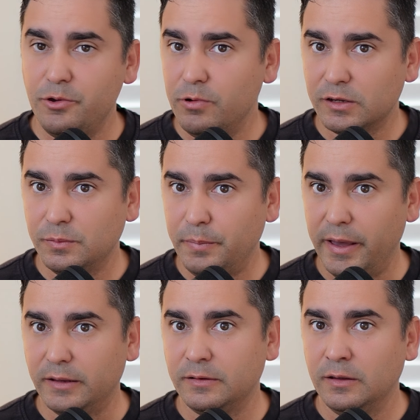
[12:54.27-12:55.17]
you
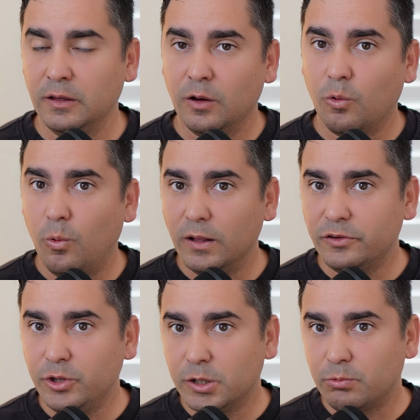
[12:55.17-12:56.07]
expect
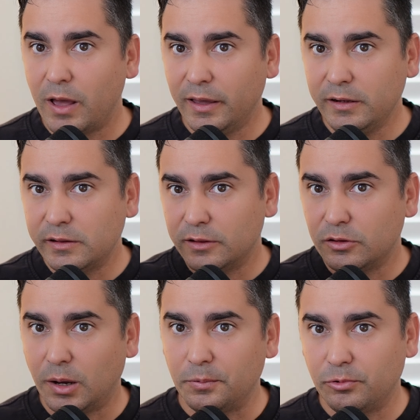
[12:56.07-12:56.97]
once you're ranking the
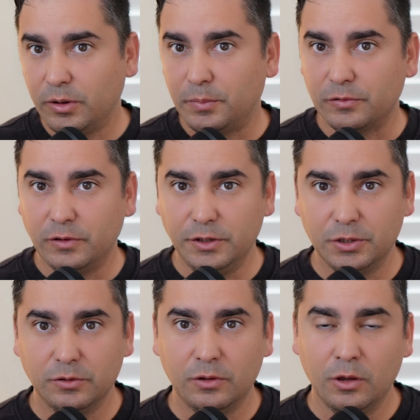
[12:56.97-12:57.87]
top 3
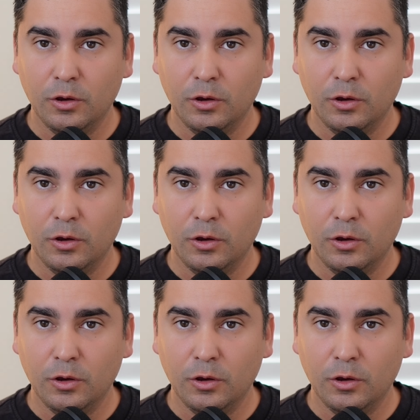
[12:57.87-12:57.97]
positions